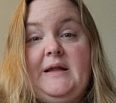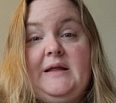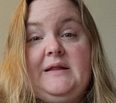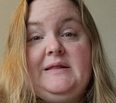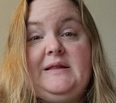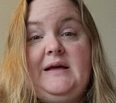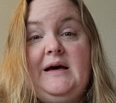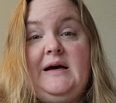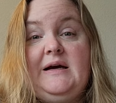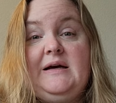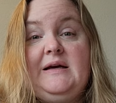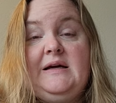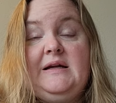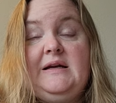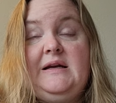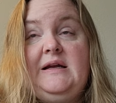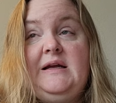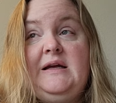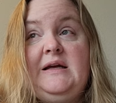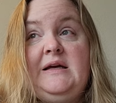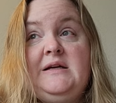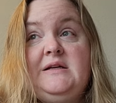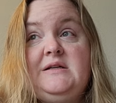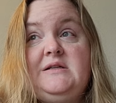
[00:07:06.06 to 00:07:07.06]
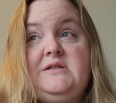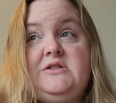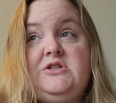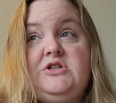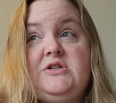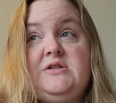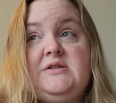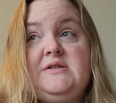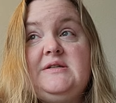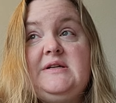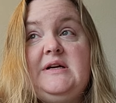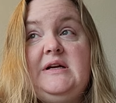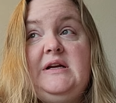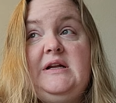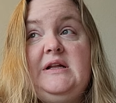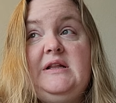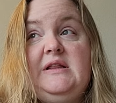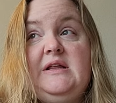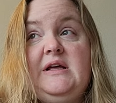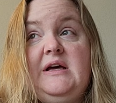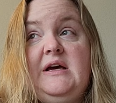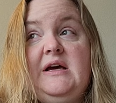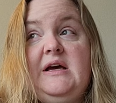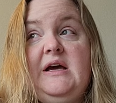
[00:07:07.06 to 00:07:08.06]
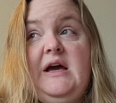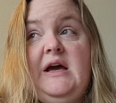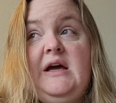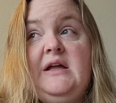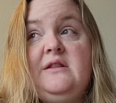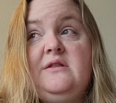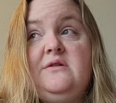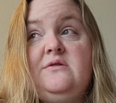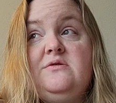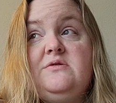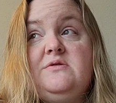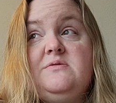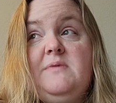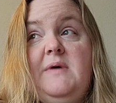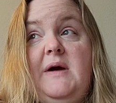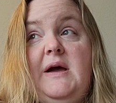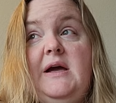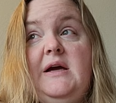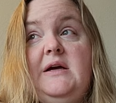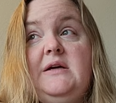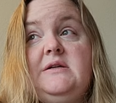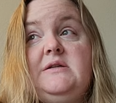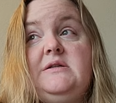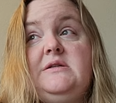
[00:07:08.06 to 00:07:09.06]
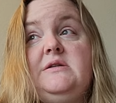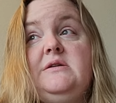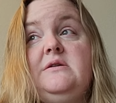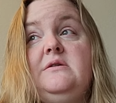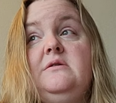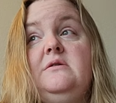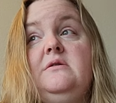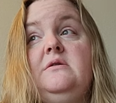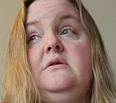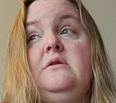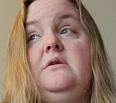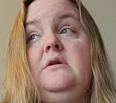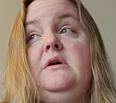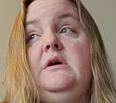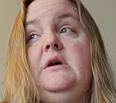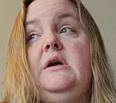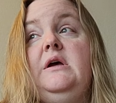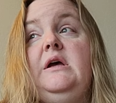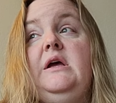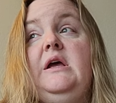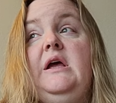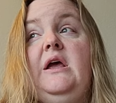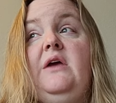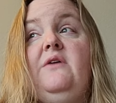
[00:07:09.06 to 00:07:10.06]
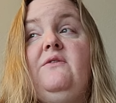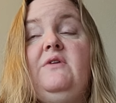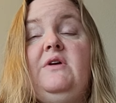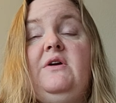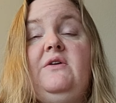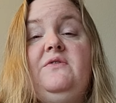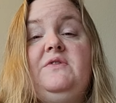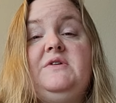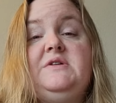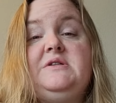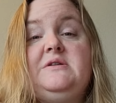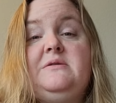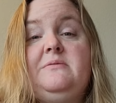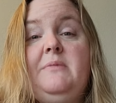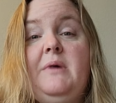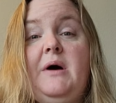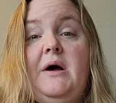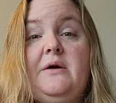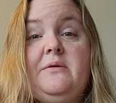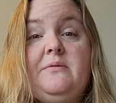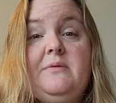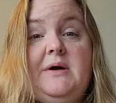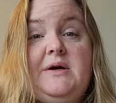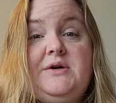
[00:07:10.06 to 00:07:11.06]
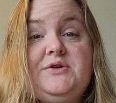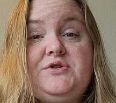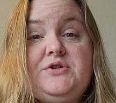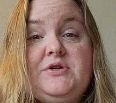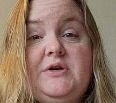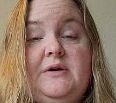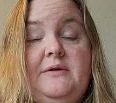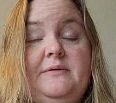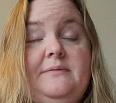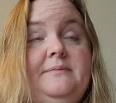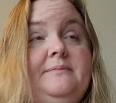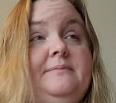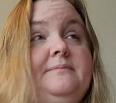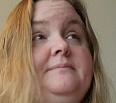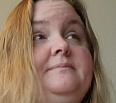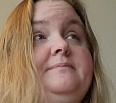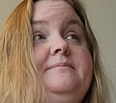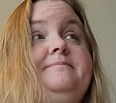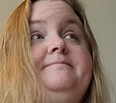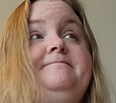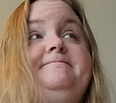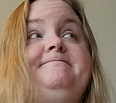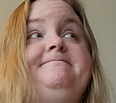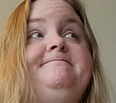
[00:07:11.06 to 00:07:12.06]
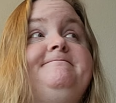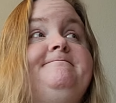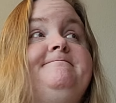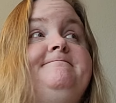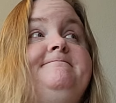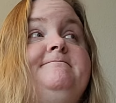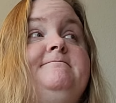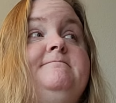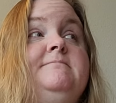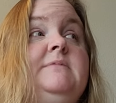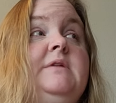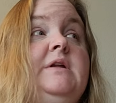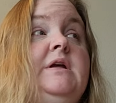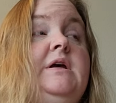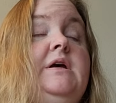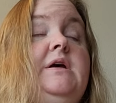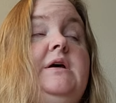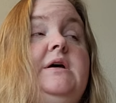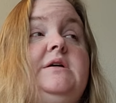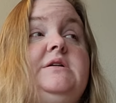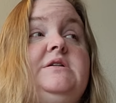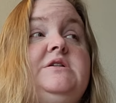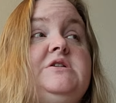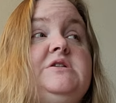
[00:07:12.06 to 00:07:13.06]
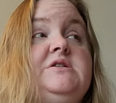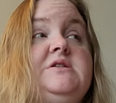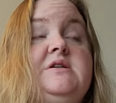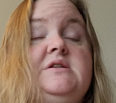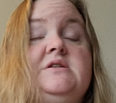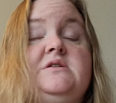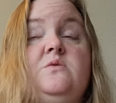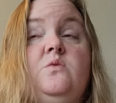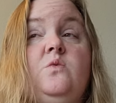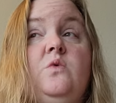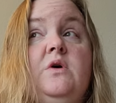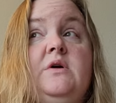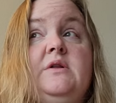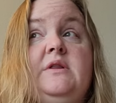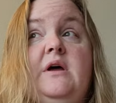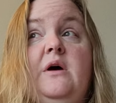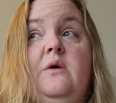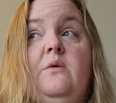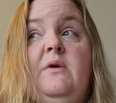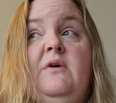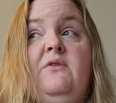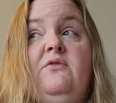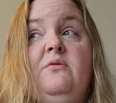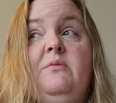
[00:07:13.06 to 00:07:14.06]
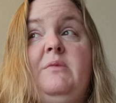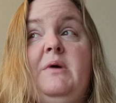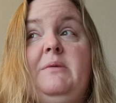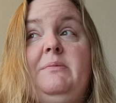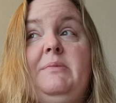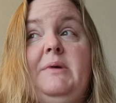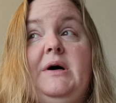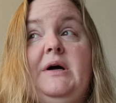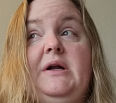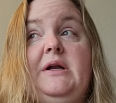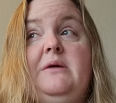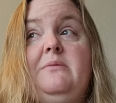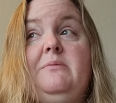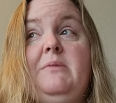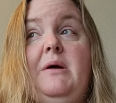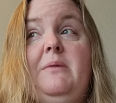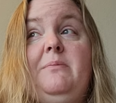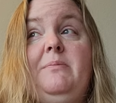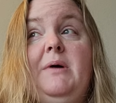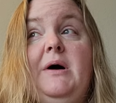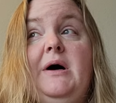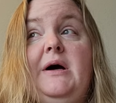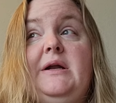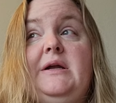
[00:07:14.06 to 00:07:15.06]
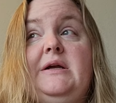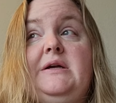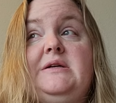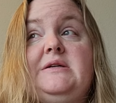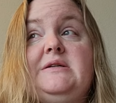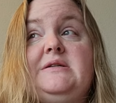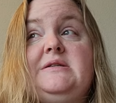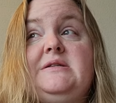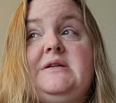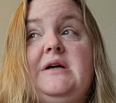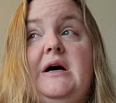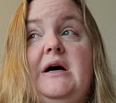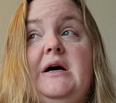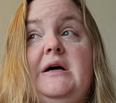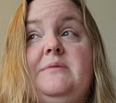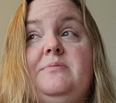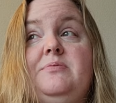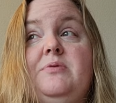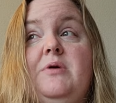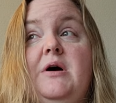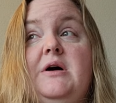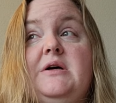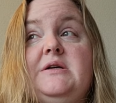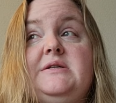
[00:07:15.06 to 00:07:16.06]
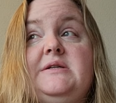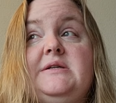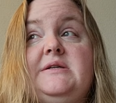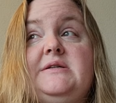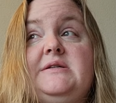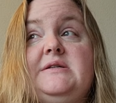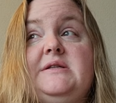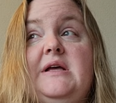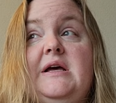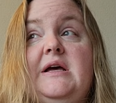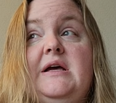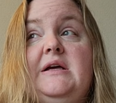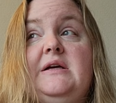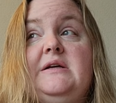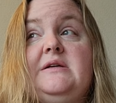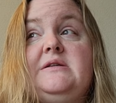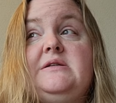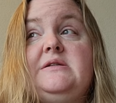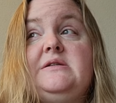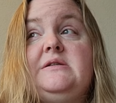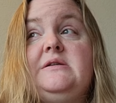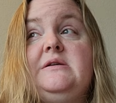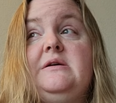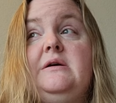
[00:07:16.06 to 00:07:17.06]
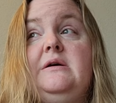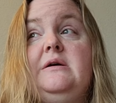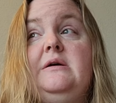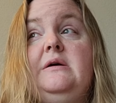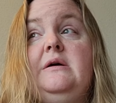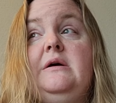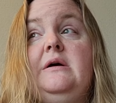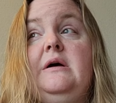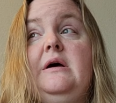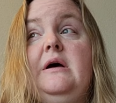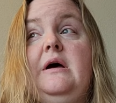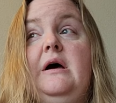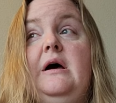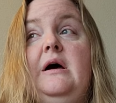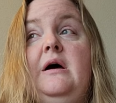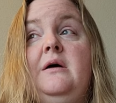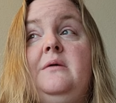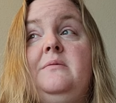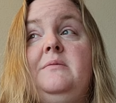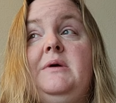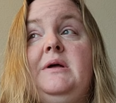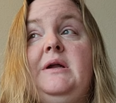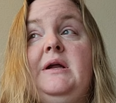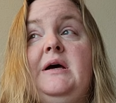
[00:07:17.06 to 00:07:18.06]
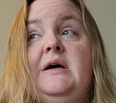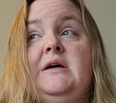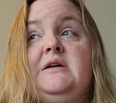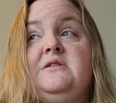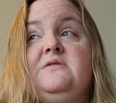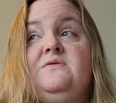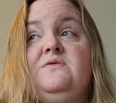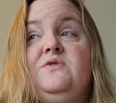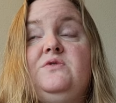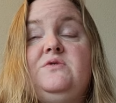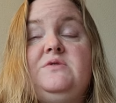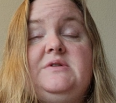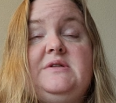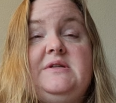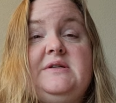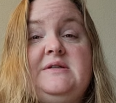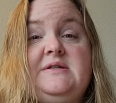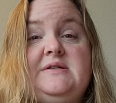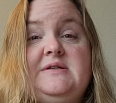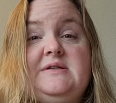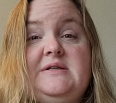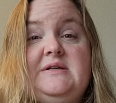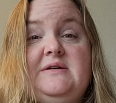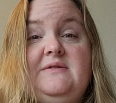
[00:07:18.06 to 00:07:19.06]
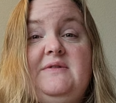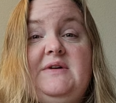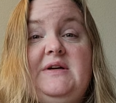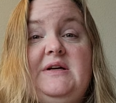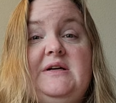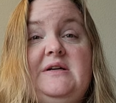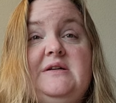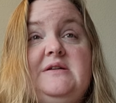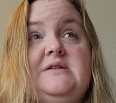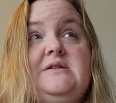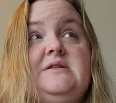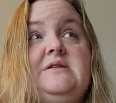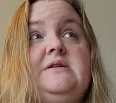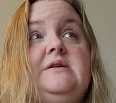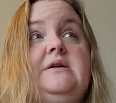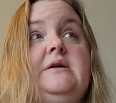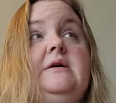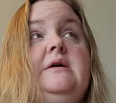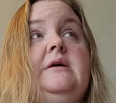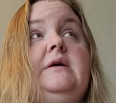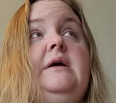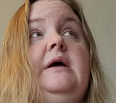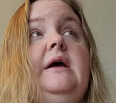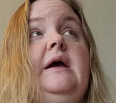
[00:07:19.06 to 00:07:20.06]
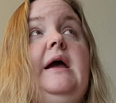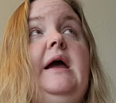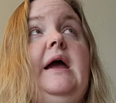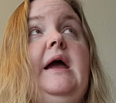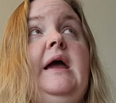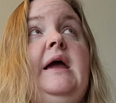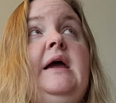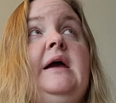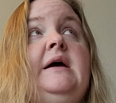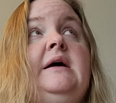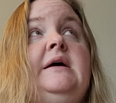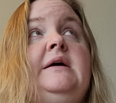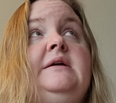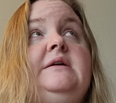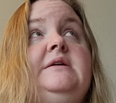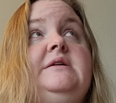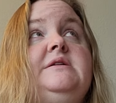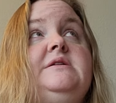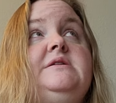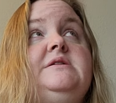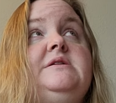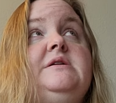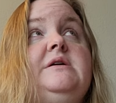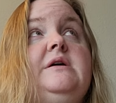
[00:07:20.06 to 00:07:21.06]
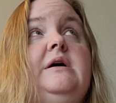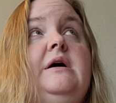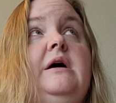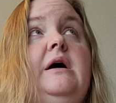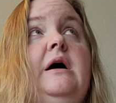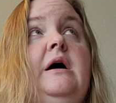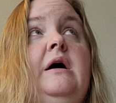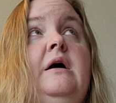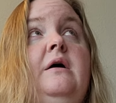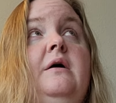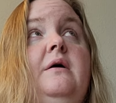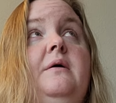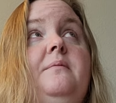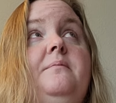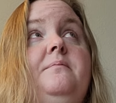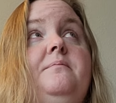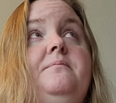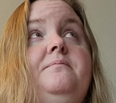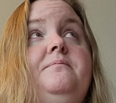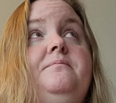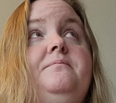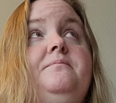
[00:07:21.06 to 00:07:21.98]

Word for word: that can eat just anything and lose weight, even if it's in moderation. Just doesn't work that way for my body. My body does not process things. Um, it has food sensitivities, and um,